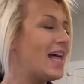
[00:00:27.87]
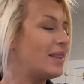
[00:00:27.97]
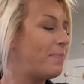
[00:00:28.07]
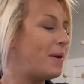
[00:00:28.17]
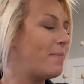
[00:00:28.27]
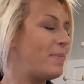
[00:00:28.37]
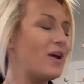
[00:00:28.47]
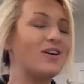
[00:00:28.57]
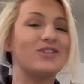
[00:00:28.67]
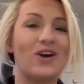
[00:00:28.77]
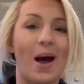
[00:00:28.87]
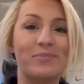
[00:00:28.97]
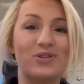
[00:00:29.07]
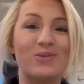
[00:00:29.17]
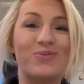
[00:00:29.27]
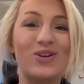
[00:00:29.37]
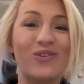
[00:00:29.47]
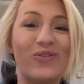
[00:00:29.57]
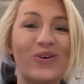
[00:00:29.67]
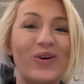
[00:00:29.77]
The pip berries are absolutely
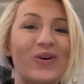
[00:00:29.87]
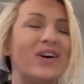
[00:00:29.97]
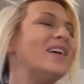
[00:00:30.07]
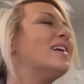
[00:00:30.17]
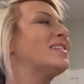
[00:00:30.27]
beautiful,